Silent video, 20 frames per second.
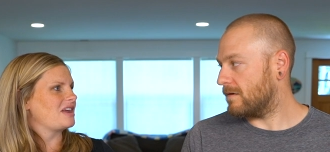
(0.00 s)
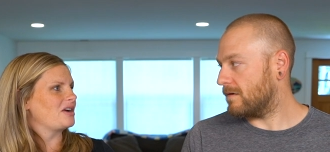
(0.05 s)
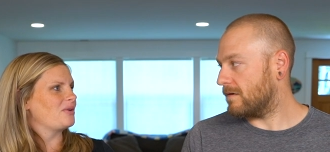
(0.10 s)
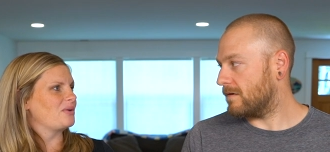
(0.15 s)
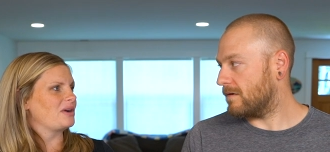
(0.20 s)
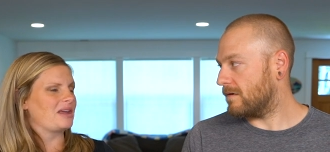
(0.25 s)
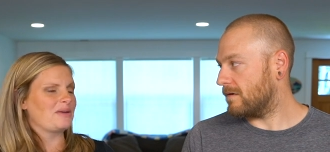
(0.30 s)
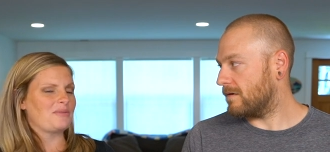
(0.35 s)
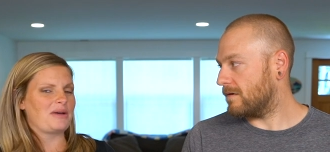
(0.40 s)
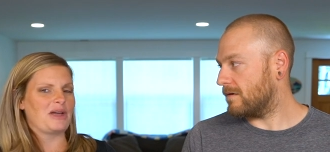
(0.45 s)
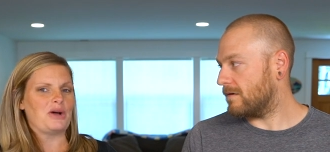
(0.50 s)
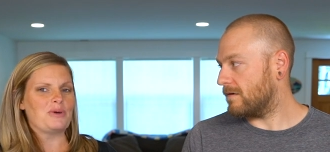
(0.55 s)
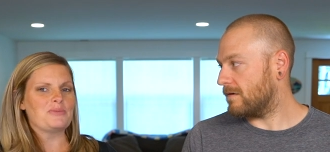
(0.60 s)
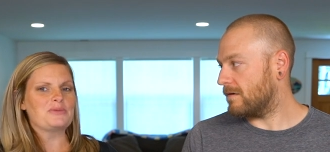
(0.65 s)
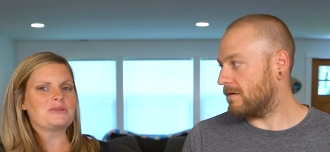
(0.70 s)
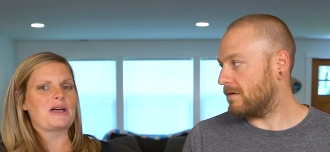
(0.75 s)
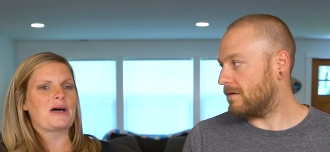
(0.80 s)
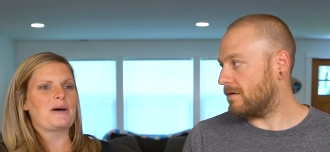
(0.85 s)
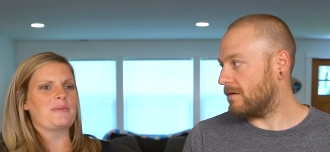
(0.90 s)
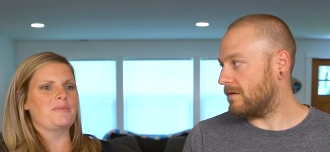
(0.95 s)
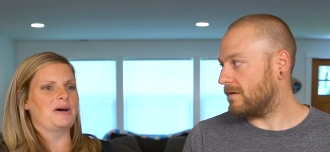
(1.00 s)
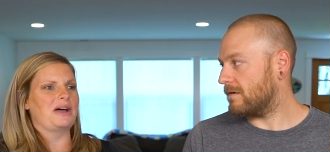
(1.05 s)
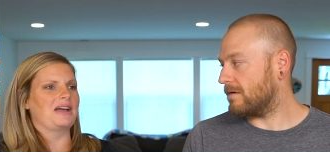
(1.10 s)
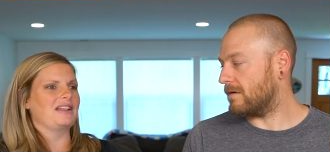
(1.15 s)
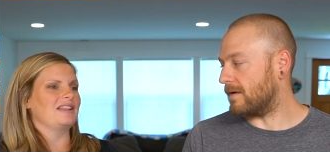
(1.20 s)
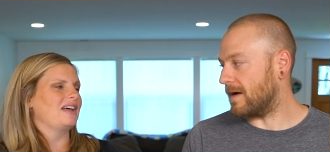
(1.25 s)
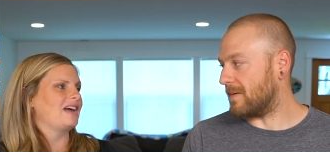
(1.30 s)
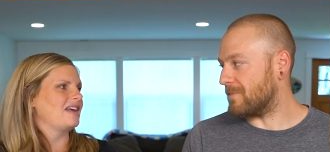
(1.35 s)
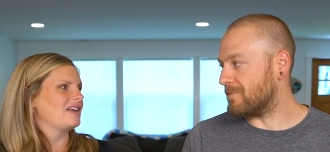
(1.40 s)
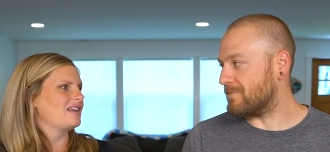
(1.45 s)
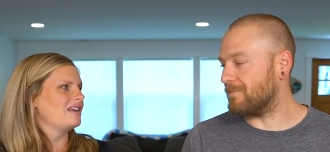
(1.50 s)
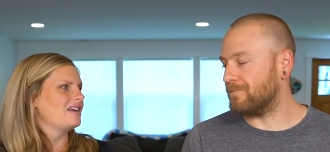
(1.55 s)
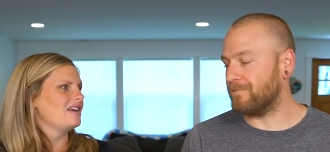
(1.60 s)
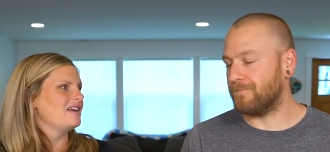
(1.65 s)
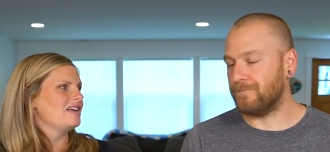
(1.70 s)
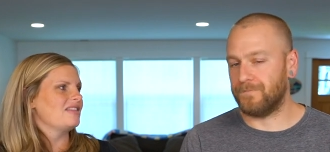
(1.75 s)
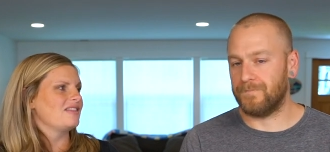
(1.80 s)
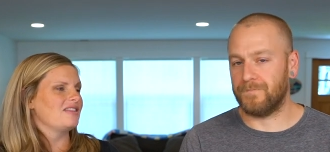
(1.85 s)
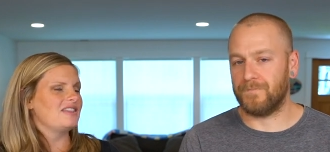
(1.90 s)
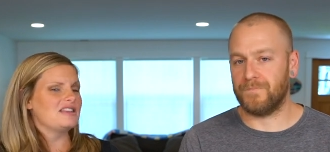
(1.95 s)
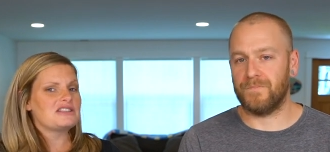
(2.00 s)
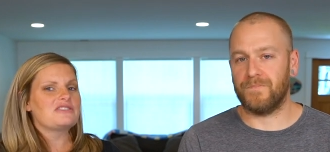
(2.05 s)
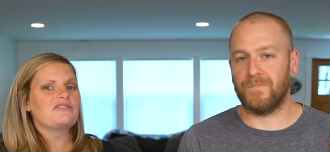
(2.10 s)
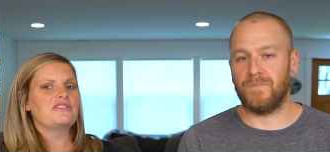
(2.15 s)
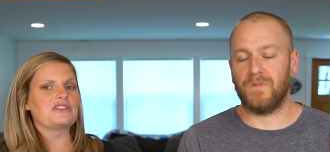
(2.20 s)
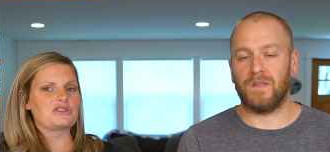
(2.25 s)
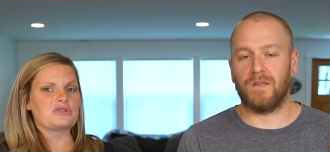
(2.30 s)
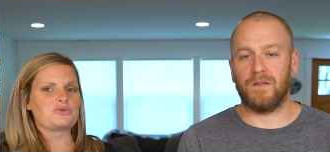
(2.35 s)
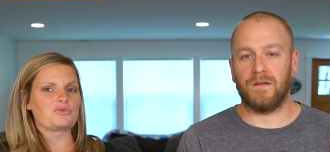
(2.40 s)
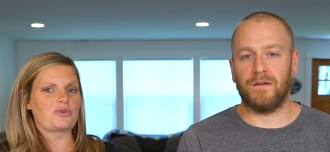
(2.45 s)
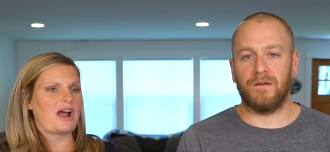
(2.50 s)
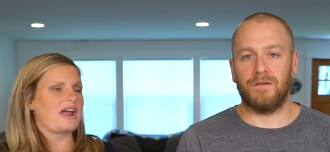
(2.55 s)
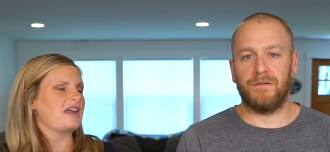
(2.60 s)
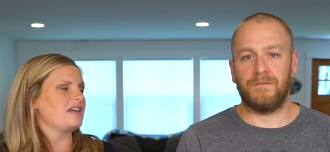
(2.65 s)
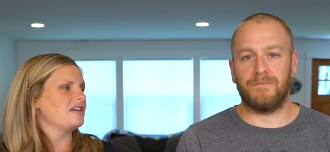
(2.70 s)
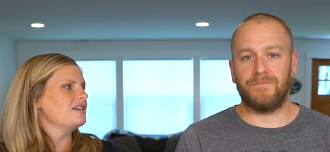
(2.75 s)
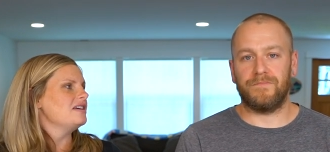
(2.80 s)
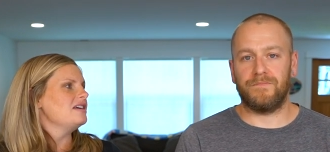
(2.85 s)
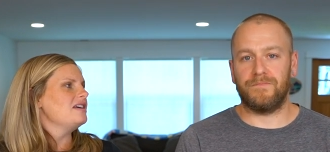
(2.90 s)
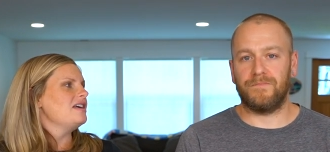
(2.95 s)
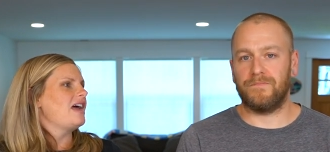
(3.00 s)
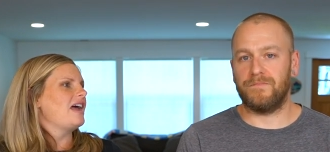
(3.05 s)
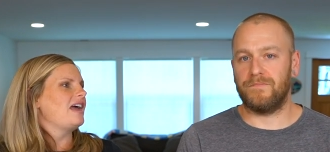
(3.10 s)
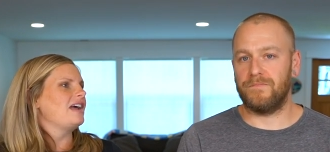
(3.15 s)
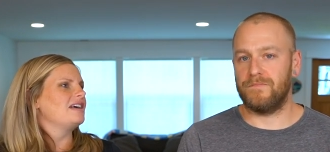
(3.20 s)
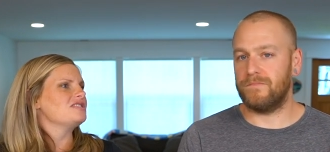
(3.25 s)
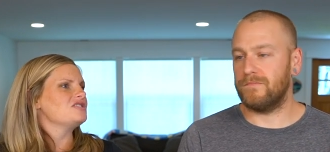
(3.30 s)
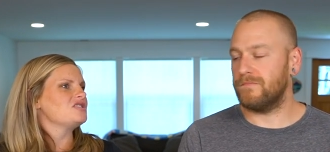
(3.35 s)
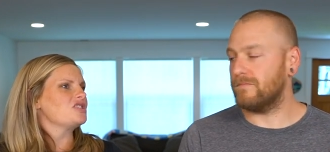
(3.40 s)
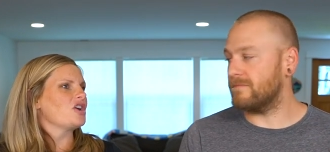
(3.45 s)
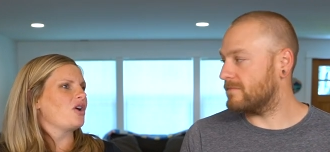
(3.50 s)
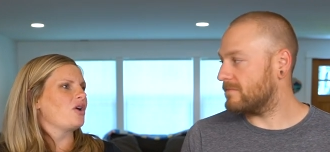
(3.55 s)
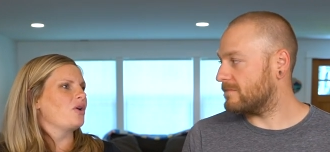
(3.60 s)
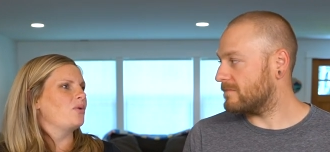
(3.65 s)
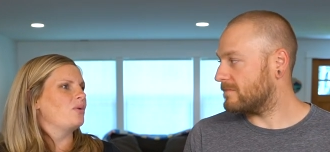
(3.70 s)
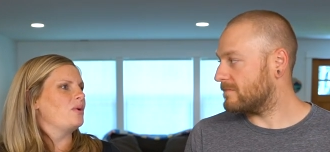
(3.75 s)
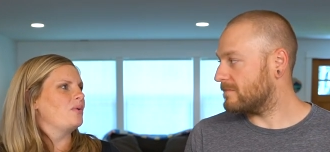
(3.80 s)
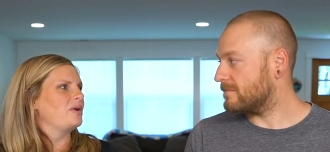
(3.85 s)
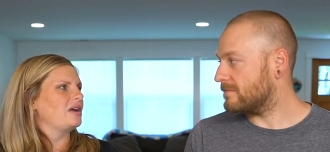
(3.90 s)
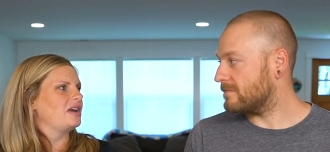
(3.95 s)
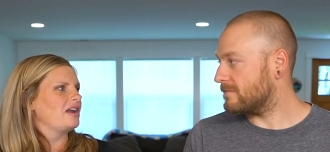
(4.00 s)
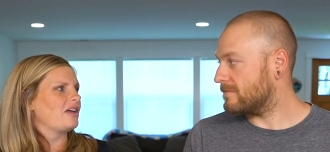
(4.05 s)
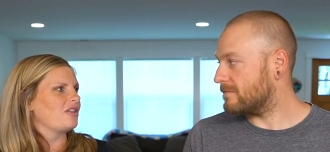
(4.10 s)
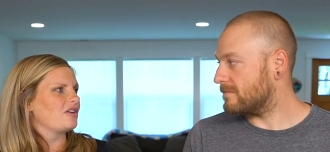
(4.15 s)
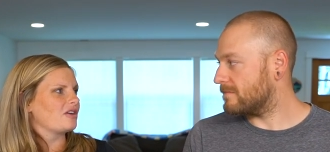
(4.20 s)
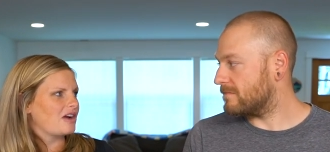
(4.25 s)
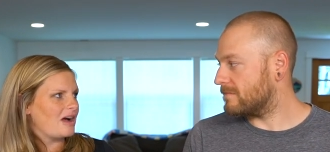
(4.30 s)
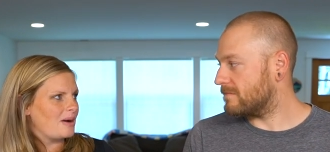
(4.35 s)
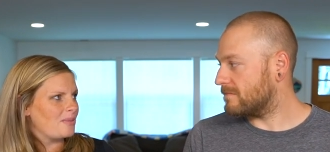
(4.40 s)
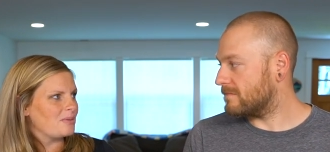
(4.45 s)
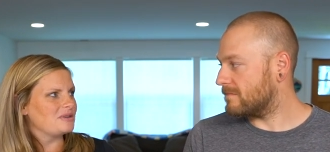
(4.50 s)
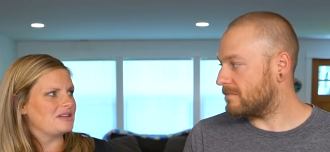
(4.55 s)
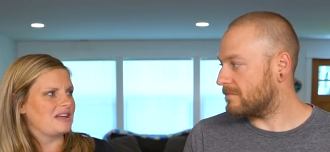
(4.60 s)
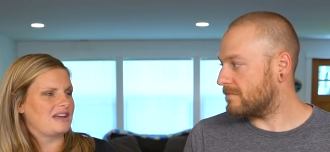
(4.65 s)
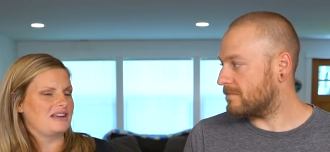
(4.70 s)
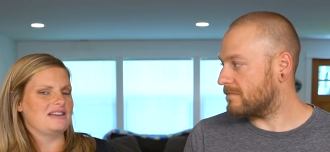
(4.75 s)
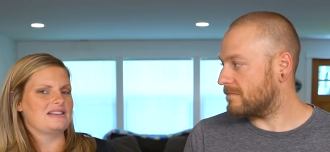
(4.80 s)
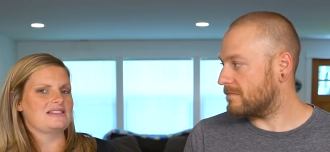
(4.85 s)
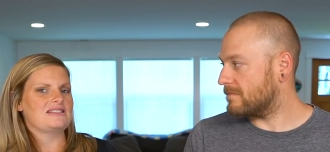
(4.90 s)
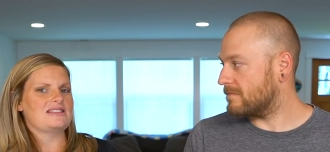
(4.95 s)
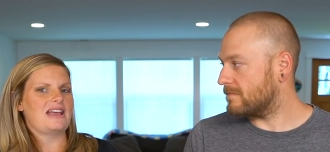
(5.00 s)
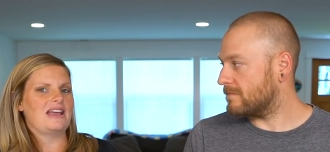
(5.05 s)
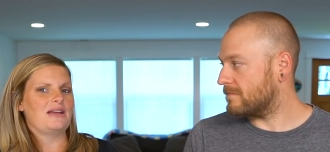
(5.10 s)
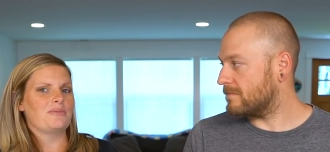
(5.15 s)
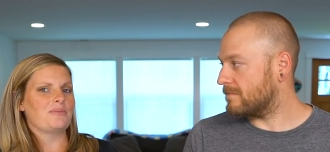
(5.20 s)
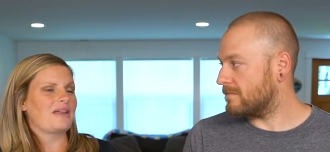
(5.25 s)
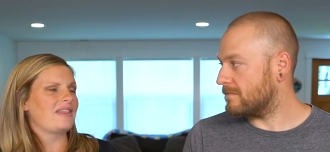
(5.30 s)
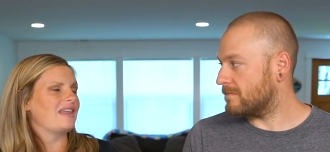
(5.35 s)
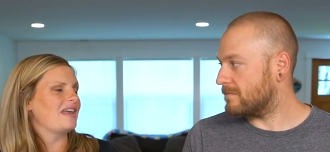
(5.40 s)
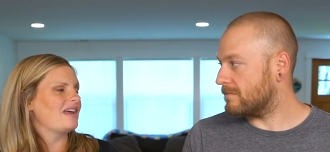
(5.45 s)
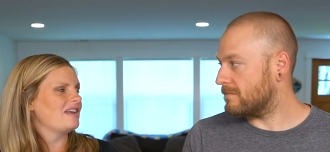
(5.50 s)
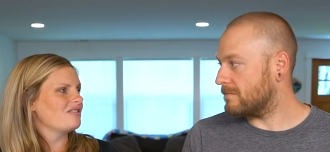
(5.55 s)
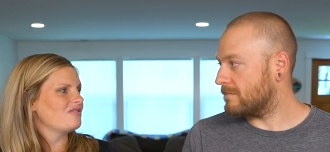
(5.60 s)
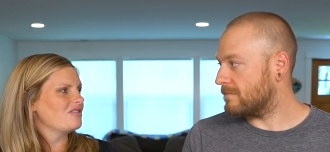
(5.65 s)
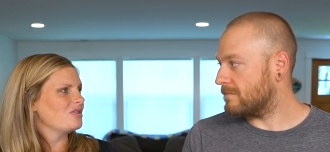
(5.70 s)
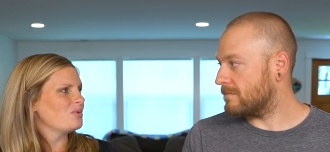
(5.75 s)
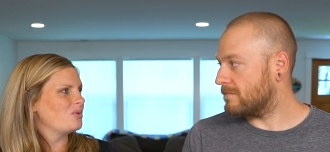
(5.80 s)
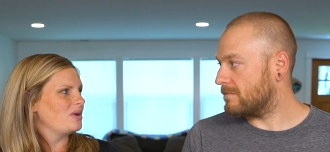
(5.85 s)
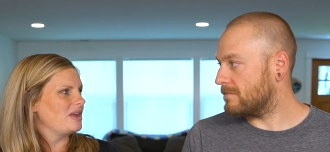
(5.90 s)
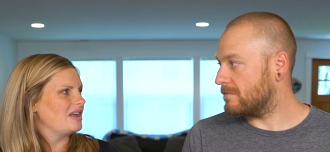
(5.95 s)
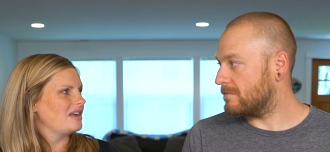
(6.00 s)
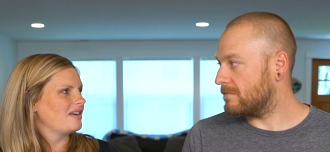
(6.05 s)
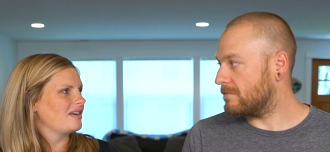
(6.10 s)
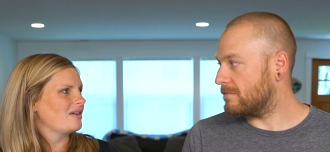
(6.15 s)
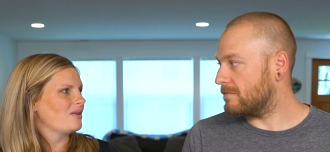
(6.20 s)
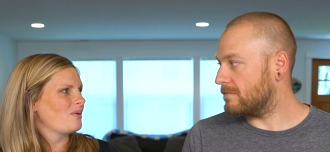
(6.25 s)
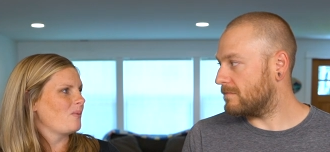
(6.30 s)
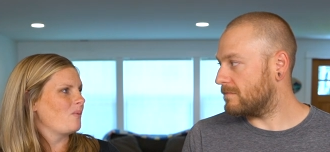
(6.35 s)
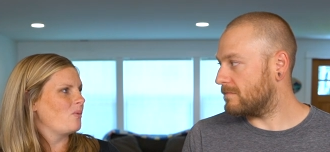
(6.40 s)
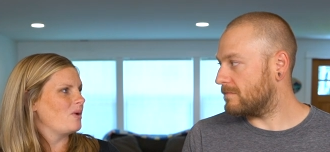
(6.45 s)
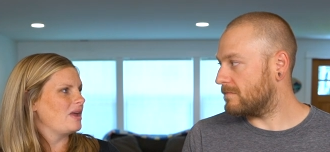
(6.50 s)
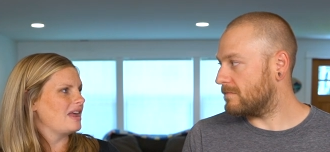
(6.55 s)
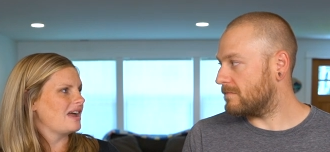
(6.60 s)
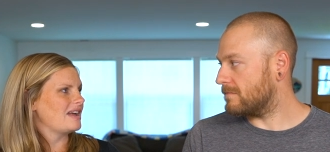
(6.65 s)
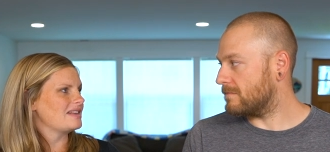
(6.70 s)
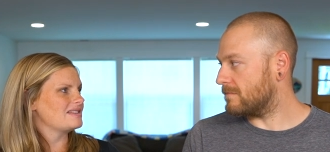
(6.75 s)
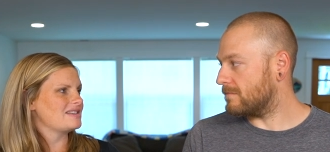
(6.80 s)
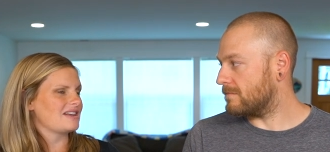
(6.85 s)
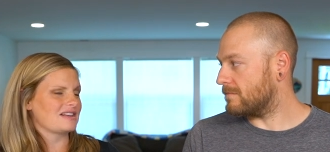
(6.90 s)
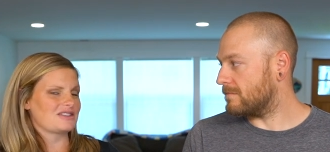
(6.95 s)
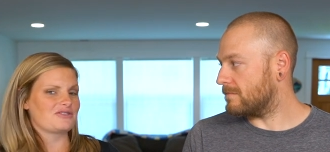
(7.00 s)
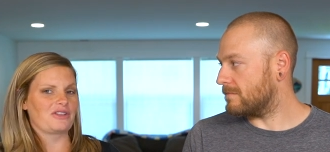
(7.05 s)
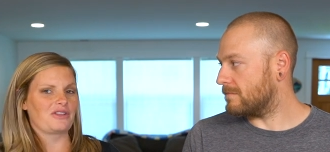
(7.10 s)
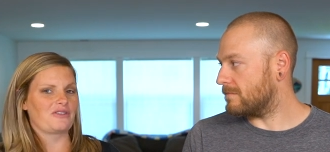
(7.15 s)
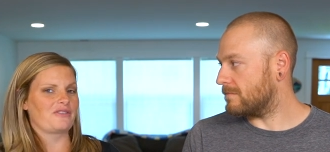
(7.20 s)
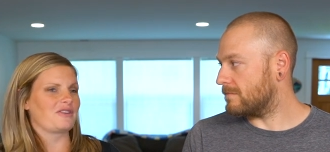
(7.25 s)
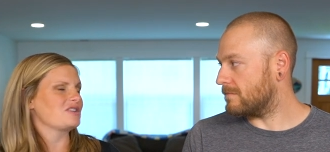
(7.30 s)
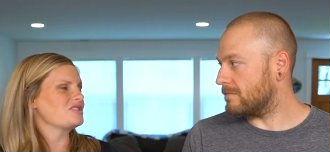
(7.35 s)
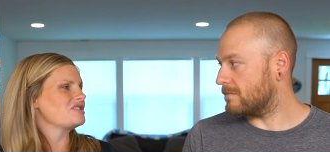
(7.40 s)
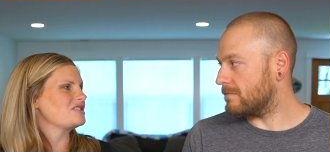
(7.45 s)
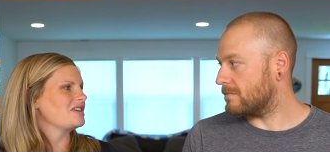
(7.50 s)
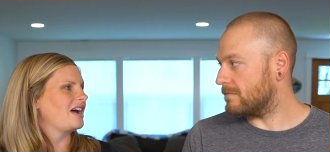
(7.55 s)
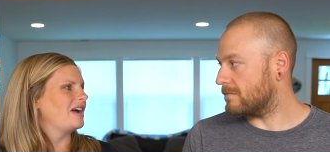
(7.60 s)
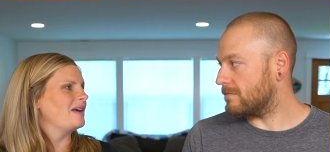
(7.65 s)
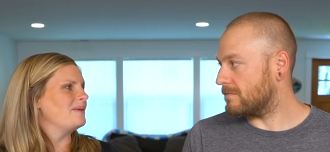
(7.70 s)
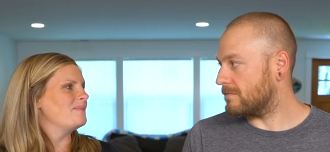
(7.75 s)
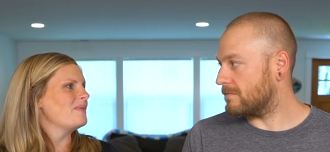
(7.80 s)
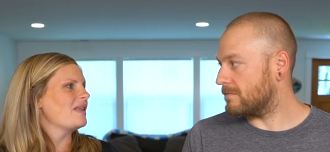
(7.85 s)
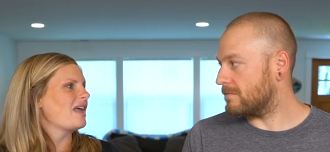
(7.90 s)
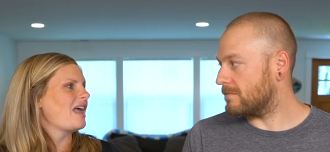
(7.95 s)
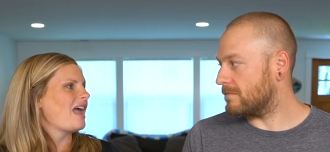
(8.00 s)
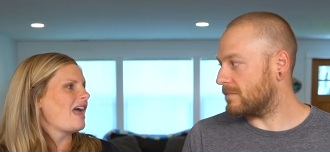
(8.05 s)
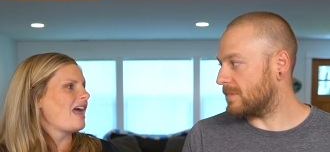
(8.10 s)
Speaker 1: I don't want to get my hopes up, but yeah. like, this feels right. And so we went another couple days, and by the end of the week, we had sex for the first time.